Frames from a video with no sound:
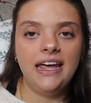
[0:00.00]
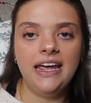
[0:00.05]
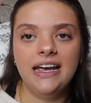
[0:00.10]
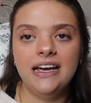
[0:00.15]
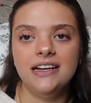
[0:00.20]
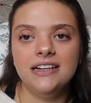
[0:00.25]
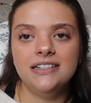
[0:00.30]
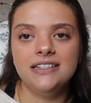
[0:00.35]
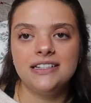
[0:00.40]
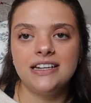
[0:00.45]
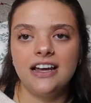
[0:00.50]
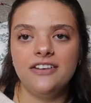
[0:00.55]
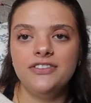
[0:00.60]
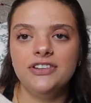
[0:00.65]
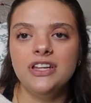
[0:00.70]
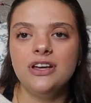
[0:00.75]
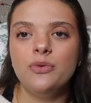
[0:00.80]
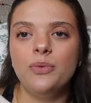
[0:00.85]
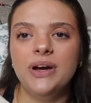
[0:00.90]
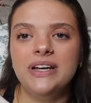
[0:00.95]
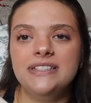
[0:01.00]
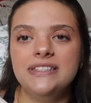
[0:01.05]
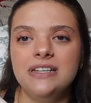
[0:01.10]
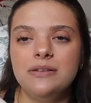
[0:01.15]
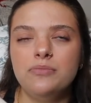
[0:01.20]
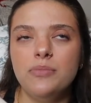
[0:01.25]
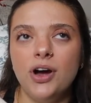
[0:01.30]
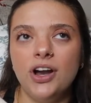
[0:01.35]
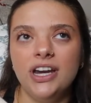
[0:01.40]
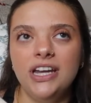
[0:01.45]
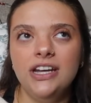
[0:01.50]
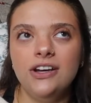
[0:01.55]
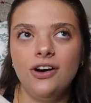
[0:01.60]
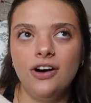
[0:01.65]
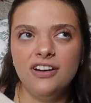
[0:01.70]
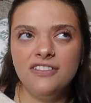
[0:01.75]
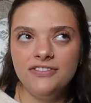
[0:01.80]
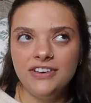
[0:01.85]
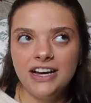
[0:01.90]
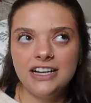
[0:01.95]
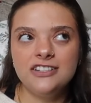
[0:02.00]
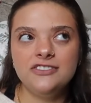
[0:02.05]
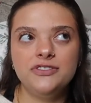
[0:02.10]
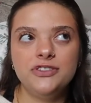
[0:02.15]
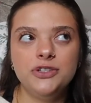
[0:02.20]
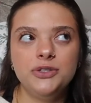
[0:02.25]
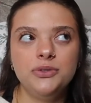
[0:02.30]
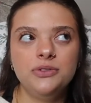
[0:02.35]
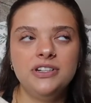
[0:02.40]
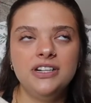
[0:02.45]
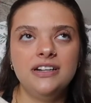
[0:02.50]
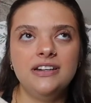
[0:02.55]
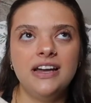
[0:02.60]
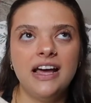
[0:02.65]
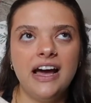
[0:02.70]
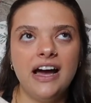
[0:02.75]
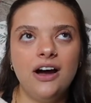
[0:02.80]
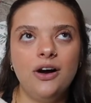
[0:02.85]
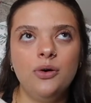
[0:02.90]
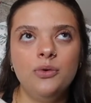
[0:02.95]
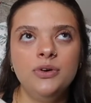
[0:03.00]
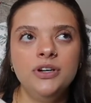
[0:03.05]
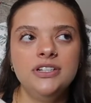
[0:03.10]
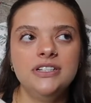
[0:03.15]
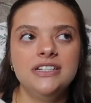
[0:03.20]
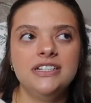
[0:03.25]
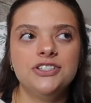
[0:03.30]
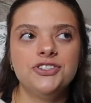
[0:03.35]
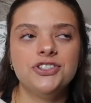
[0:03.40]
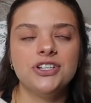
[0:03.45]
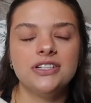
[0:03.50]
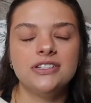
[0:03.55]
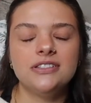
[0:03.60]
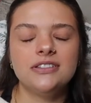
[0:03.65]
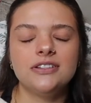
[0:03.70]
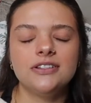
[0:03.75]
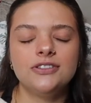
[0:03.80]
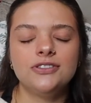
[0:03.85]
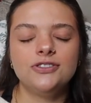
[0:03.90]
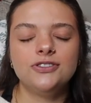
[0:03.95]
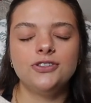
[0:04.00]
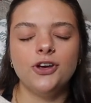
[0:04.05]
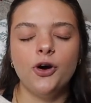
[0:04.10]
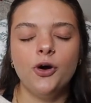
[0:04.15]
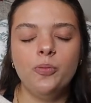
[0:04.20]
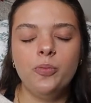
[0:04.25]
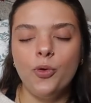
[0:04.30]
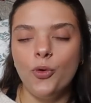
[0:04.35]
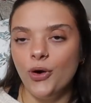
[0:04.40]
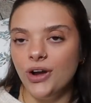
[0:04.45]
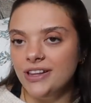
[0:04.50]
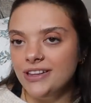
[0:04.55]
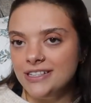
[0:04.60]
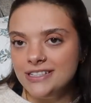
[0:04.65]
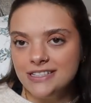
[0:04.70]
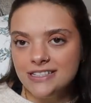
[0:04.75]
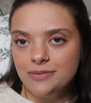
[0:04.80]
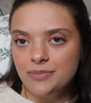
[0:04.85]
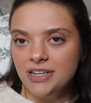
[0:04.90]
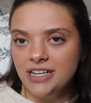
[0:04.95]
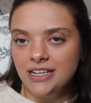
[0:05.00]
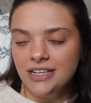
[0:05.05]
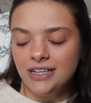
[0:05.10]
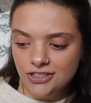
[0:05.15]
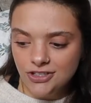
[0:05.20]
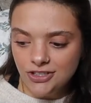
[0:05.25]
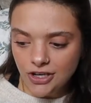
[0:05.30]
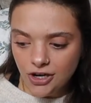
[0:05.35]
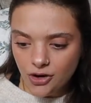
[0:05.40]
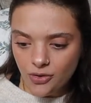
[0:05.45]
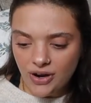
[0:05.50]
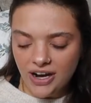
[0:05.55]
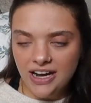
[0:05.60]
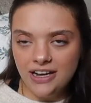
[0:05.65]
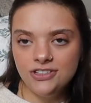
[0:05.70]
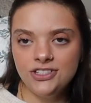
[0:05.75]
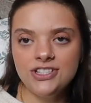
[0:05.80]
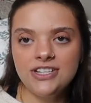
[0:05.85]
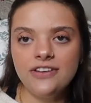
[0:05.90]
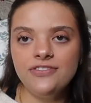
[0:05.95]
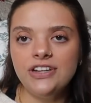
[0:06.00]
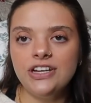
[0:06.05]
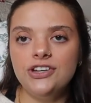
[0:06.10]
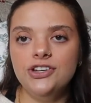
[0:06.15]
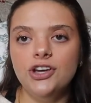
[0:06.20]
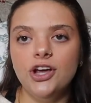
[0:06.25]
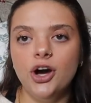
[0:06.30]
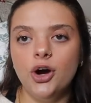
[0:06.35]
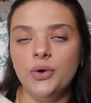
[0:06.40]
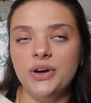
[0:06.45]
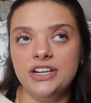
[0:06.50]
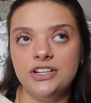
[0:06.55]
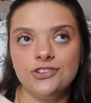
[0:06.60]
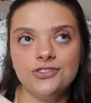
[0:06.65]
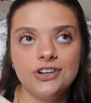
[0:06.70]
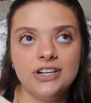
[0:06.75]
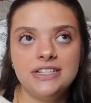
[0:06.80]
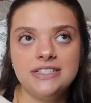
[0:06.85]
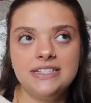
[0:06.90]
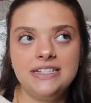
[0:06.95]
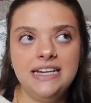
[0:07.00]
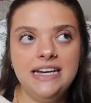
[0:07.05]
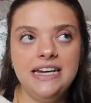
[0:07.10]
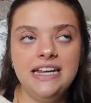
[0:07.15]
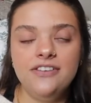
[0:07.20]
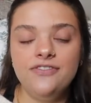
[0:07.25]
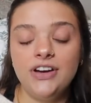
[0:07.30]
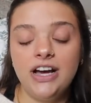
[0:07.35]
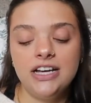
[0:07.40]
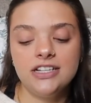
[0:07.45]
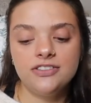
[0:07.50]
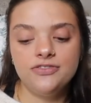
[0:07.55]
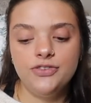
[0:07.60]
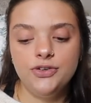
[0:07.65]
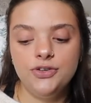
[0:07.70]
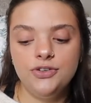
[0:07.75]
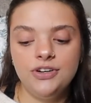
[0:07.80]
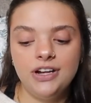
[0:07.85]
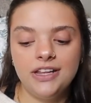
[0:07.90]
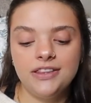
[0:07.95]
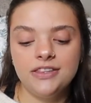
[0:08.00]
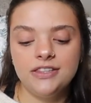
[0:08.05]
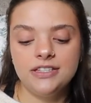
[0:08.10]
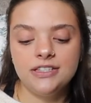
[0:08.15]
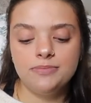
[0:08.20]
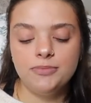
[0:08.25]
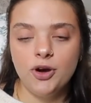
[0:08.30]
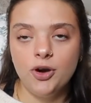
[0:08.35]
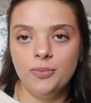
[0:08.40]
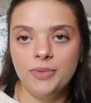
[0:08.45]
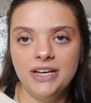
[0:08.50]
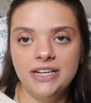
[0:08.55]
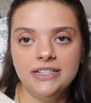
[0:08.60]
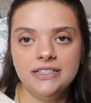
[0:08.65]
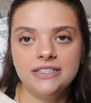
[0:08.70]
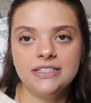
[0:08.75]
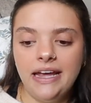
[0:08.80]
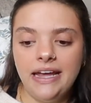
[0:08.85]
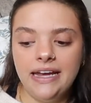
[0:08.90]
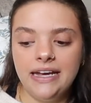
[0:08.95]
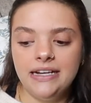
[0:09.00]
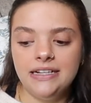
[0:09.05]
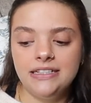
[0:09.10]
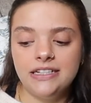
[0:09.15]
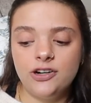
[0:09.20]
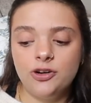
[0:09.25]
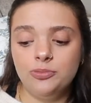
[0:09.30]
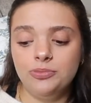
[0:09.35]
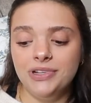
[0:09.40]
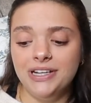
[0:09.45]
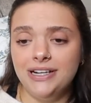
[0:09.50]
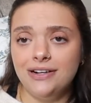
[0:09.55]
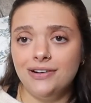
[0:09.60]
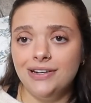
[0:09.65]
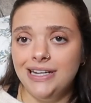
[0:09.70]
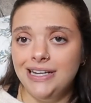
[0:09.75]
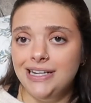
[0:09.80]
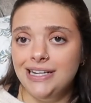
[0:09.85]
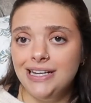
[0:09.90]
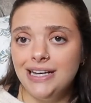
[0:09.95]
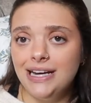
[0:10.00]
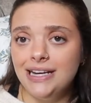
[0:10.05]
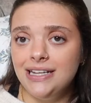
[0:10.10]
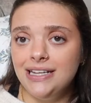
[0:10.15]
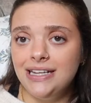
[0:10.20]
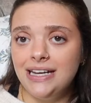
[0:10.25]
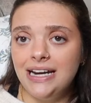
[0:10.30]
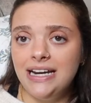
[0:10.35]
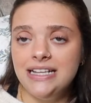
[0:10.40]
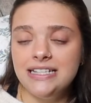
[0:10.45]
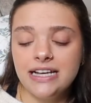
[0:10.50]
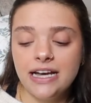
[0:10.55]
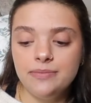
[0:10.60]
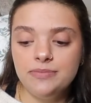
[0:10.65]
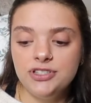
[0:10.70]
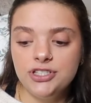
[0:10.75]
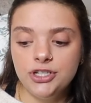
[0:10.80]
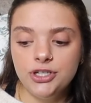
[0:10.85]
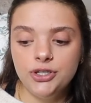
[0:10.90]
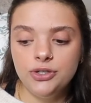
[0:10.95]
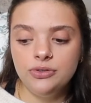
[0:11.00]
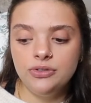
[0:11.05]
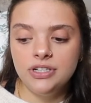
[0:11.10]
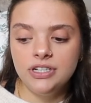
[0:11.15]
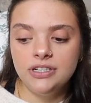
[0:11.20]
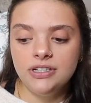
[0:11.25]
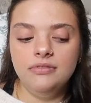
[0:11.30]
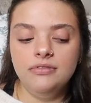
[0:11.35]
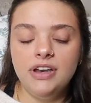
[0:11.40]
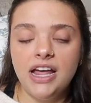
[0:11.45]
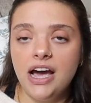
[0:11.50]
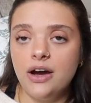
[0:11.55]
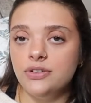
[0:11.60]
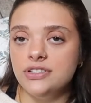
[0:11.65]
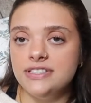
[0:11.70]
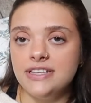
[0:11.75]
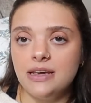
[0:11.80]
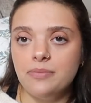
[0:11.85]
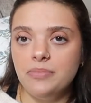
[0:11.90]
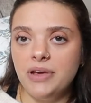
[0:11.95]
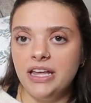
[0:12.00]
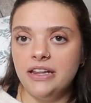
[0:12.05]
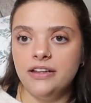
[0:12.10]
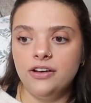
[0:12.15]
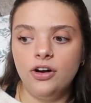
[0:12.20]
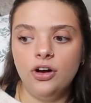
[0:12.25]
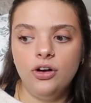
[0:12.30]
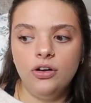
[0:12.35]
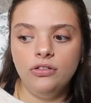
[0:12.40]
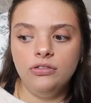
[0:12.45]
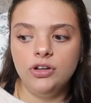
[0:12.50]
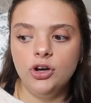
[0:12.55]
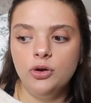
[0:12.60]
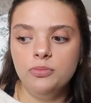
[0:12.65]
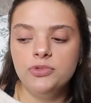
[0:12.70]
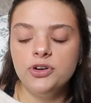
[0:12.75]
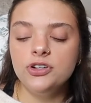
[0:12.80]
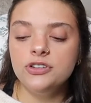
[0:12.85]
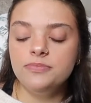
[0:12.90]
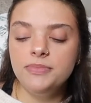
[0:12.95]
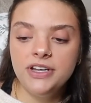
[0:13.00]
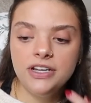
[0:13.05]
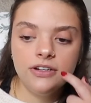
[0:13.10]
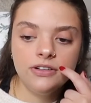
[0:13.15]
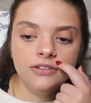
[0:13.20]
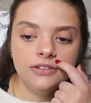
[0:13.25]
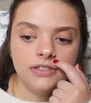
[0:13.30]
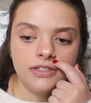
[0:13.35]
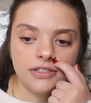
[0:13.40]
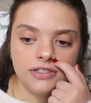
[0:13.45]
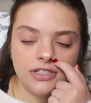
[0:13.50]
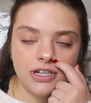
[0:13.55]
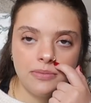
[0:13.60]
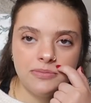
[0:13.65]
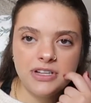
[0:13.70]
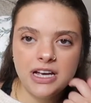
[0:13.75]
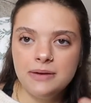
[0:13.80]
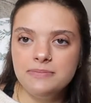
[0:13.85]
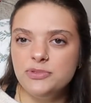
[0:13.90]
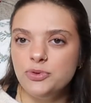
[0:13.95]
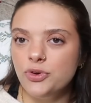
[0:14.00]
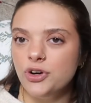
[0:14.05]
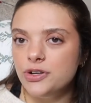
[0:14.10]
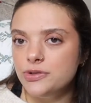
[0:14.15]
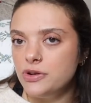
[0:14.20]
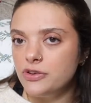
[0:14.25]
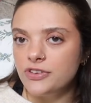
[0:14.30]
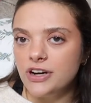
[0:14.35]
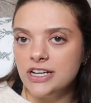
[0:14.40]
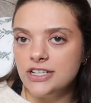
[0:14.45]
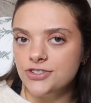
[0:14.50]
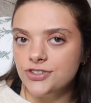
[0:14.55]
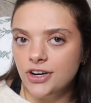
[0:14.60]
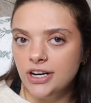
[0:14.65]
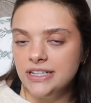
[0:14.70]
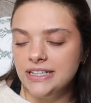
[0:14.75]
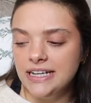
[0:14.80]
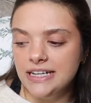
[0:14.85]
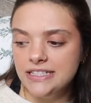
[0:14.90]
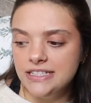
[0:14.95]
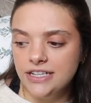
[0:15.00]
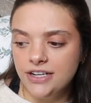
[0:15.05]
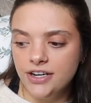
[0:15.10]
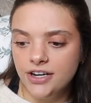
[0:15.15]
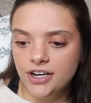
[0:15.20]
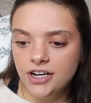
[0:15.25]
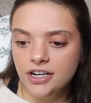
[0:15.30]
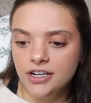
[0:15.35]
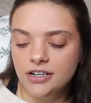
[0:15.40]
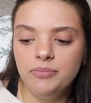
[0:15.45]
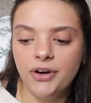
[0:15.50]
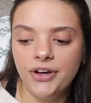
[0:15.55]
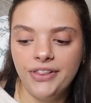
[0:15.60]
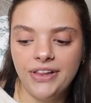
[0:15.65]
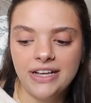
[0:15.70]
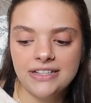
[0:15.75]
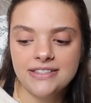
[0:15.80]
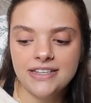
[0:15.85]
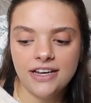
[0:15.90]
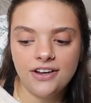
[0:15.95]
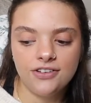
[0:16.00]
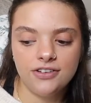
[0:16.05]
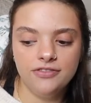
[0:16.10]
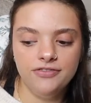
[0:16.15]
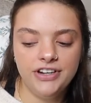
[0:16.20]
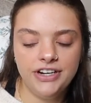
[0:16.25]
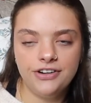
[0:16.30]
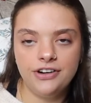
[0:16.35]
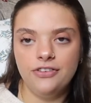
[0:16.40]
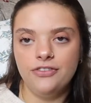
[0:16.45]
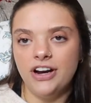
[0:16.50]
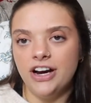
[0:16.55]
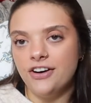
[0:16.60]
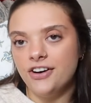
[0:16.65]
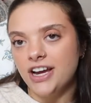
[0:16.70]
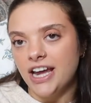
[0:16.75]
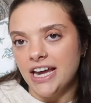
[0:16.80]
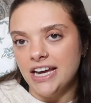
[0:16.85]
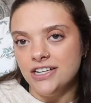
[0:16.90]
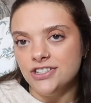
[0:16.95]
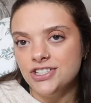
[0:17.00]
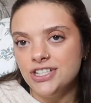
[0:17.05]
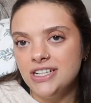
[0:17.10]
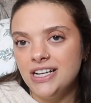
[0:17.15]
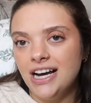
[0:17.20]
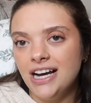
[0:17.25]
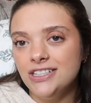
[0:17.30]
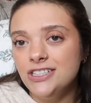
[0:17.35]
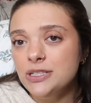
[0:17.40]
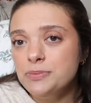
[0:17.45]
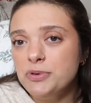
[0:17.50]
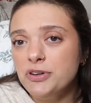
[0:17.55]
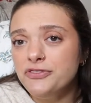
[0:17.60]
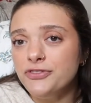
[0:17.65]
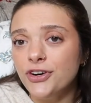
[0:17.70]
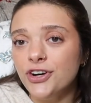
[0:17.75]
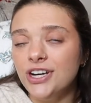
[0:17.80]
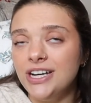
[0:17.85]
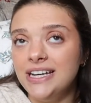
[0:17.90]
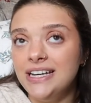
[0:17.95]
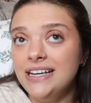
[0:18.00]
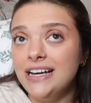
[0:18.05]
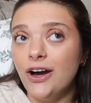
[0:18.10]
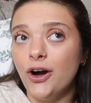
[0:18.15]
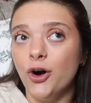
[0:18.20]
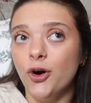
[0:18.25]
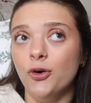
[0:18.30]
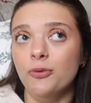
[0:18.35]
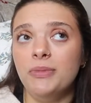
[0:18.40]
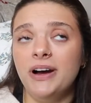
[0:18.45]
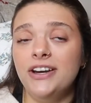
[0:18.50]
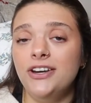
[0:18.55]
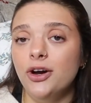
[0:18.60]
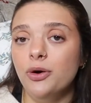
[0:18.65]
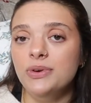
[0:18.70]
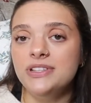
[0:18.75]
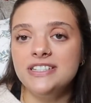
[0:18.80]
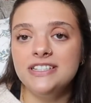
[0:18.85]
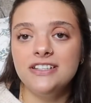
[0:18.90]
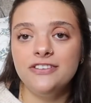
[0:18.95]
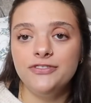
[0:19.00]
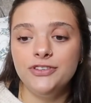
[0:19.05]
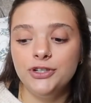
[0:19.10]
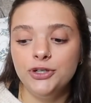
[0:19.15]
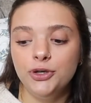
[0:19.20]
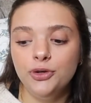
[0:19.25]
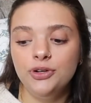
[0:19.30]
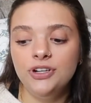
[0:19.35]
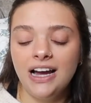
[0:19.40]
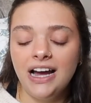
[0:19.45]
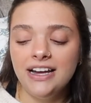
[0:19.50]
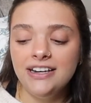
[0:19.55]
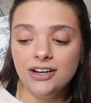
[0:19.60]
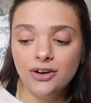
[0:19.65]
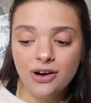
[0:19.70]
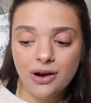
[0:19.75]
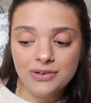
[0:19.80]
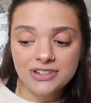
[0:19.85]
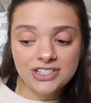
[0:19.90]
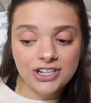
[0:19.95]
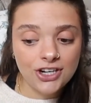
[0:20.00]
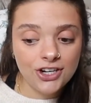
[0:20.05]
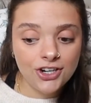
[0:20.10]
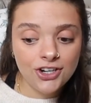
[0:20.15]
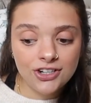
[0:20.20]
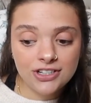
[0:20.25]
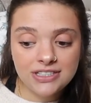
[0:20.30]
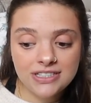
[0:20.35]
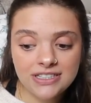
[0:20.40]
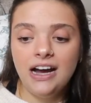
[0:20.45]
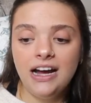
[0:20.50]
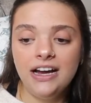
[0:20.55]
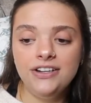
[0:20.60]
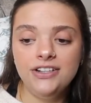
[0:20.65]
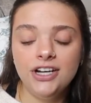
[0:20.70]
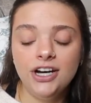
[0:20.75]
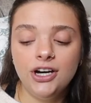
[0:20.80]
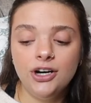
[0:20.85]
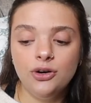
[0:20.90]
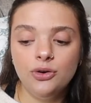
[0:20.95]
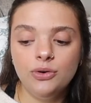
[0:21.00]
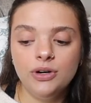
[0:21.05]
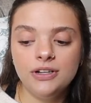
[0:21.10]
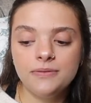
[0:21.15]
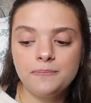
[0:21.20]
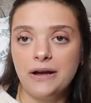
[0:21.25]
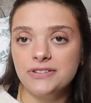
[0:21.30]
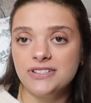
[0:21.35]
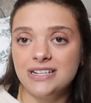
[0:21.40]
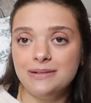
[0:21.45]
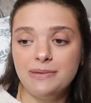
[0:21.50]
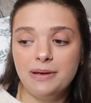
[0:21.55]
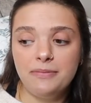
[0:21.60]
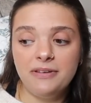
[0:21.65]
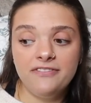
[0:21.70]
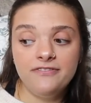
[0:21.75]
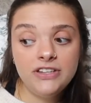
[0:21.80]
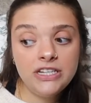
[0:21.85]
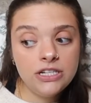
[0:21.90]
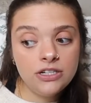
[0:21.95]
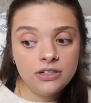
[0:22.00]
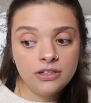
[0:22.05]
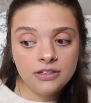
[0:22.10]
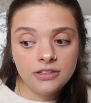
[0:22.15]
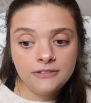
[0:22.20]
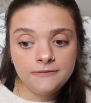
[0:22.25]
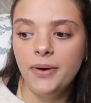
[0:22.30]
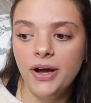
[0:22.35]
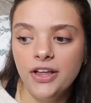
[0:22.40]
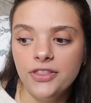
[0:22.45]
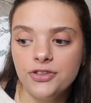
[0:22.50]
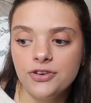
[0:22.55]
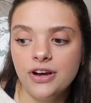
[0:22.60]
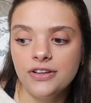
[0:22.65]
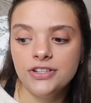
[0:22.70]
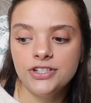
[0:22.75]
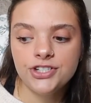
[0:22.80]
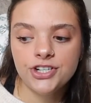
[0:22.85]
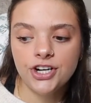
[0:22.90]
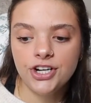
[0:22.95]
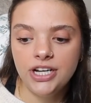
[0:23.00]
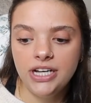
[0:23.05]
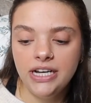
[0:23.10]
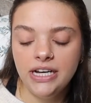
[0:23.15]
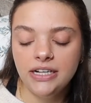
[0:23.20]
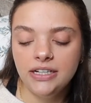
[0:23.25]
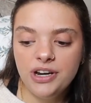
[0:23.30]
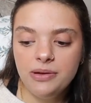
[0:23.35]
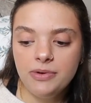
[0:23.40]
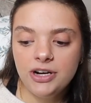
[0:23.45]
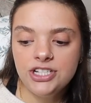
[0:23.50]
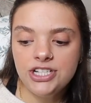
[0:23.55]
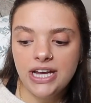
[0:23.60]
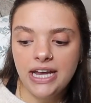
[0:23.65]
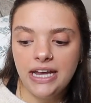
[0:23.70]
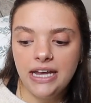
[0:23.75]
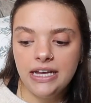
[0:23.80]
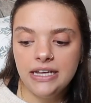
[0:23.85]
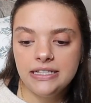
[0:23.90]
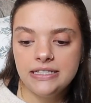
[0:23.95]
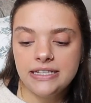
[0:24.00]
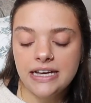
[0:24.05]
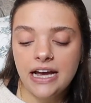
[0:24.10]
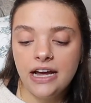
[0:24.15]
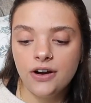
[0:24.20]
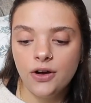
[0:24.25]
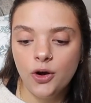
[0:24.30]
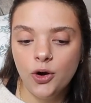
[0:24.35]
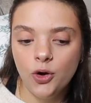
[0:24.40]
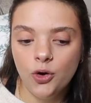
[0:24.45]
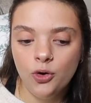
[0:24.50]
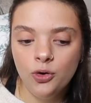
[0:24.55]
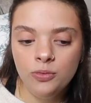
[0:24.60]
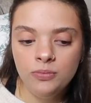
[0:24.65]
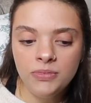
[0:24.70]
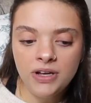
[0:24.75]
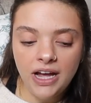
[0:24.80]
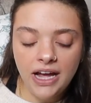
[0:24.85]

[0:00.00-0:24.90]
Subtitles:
And I feel like wasting money on fast food now is just so pointless to me. So I just have like no interest in eating fast food at this moment, and I don't plan on eating any anytime soon. Now it's like mainly all home cooked meals. Sometimes we'll go to a restaurant and get dinner, but that's like on a very rare occasion. I just prefer eating at home. I know what's in the food. I know how it's cooked. I know how it's gonna make me feel. But throughout the journey, I pretty much ate at home.